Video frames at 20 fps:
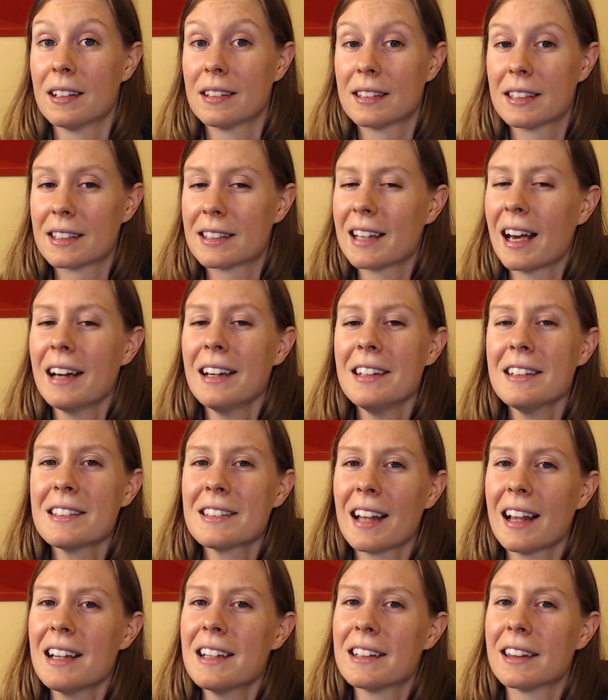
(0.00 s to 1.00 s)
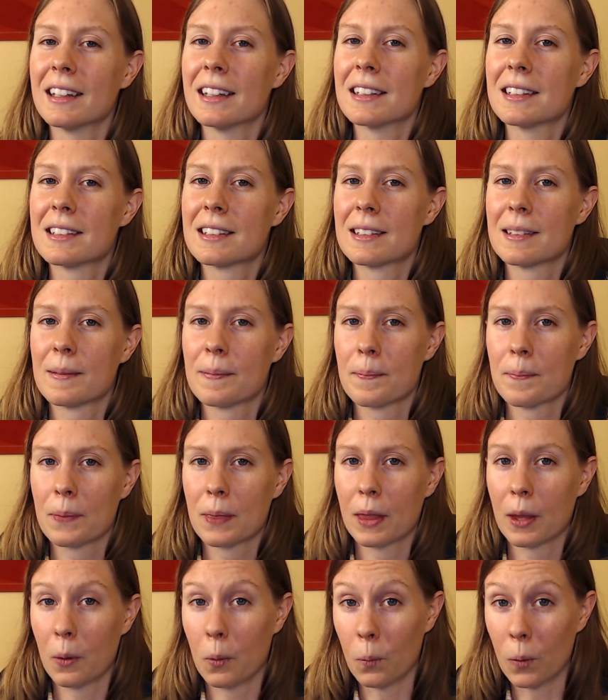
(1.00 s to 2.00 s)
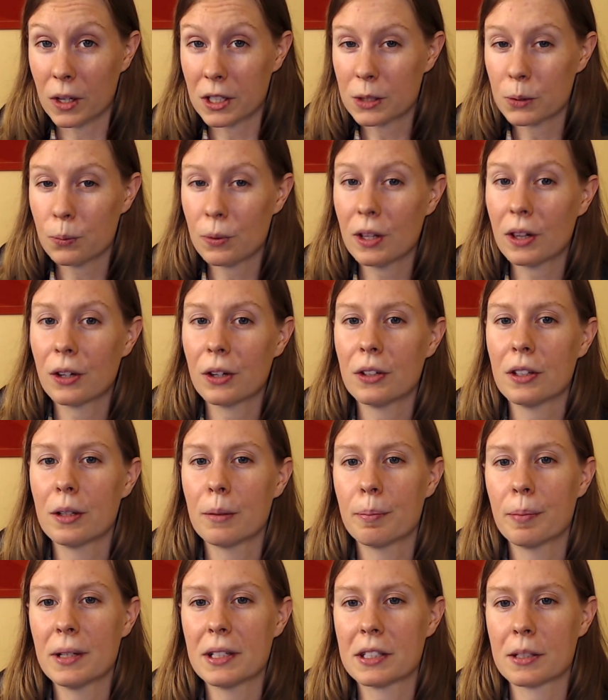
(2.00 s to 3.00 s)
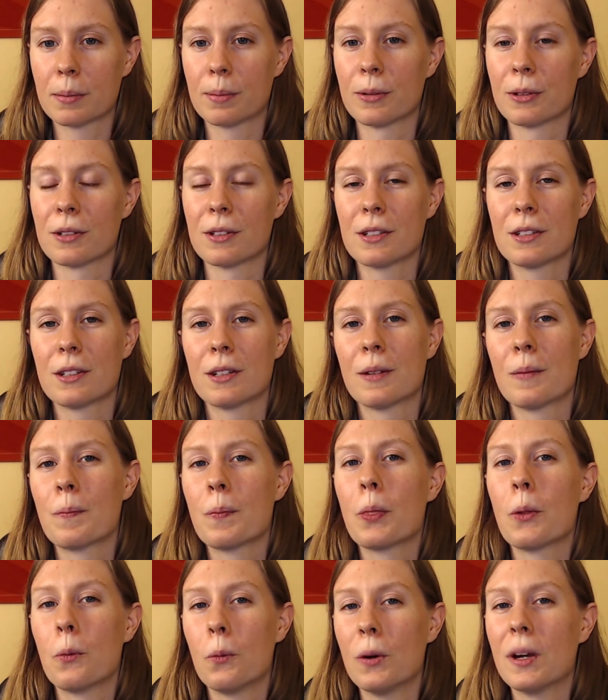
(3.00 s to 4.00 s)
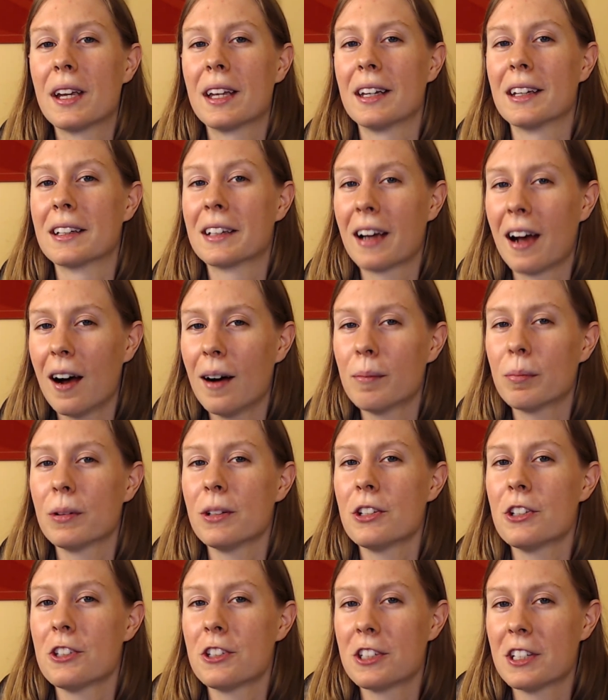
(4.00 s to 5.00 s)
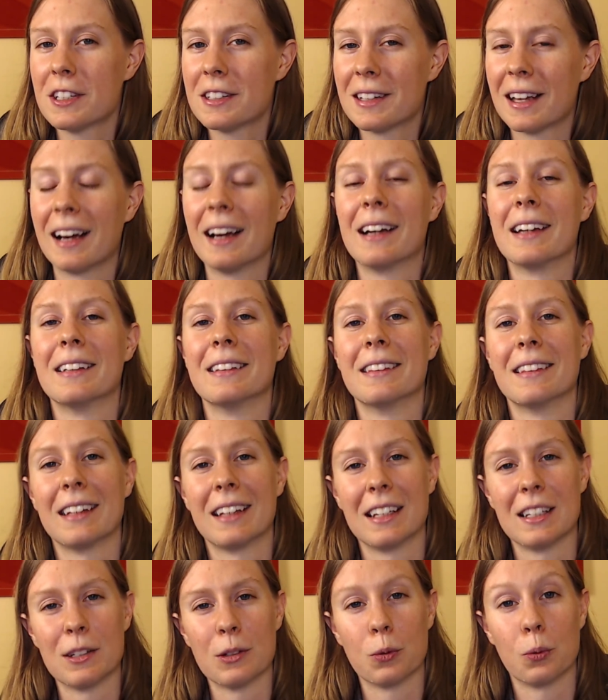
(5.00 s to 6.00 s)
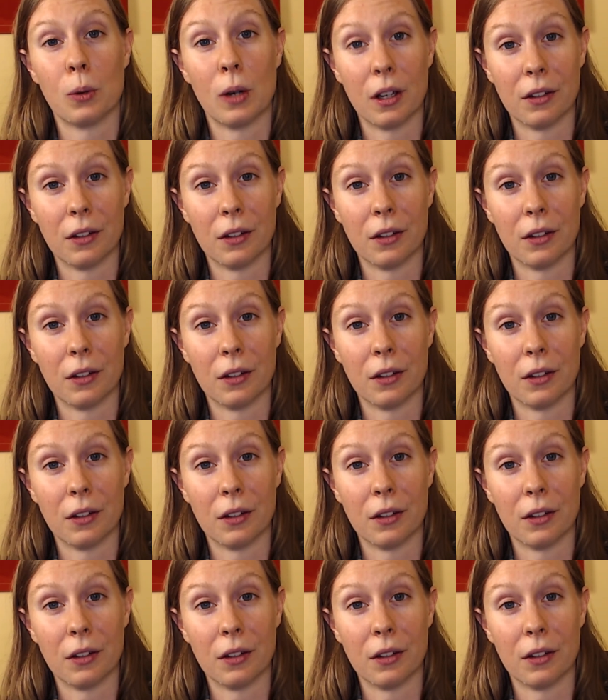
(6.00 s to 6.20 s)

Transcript: Design is like this. Once we learn the principles, we can accomplish design that is well